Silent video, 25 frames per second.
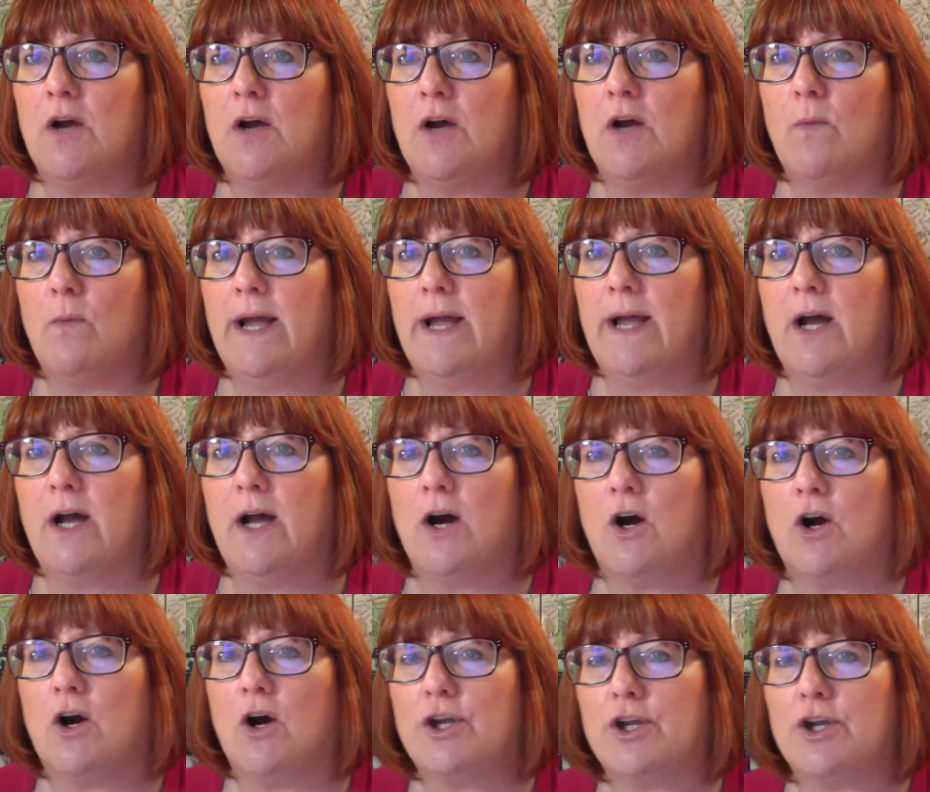Where
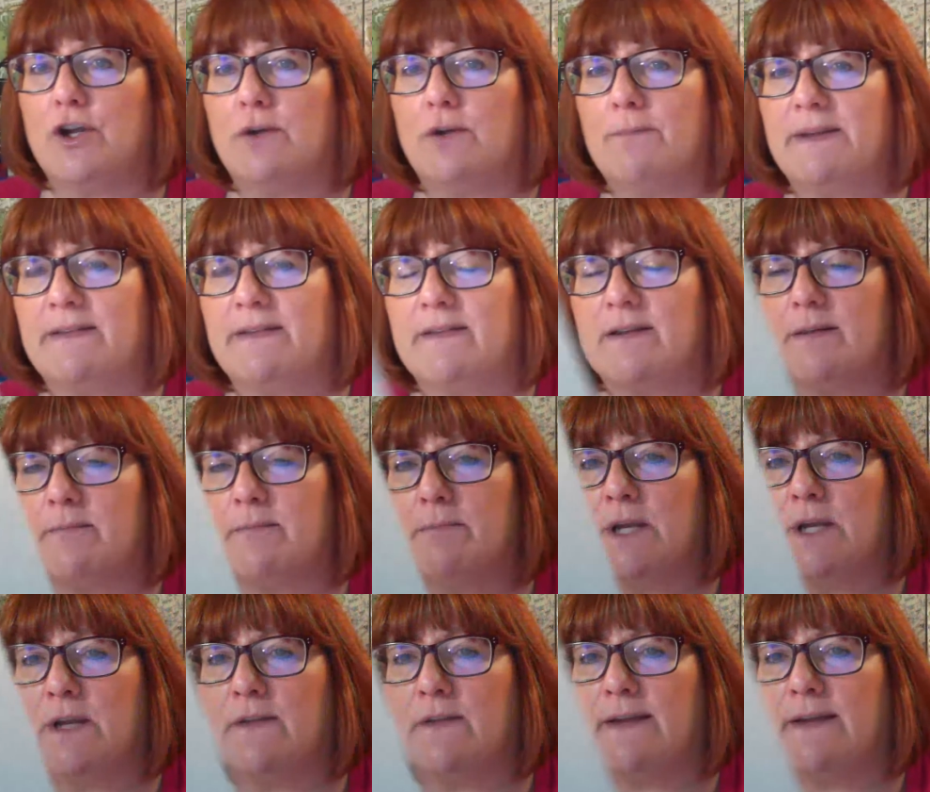are you, Mr.
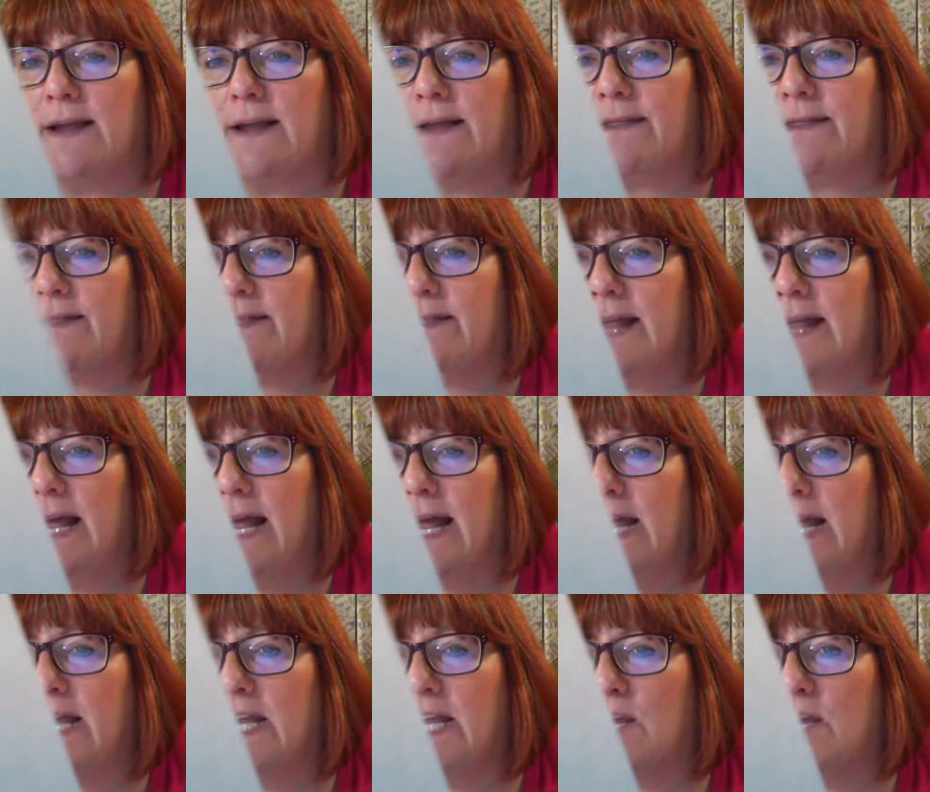Music? There
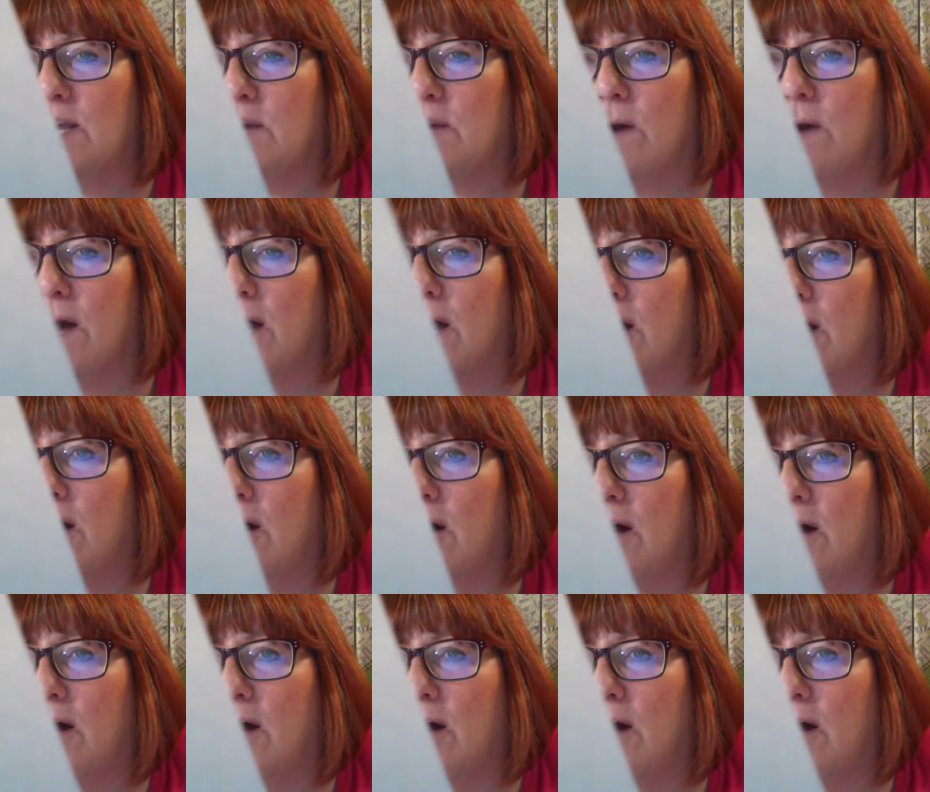you are.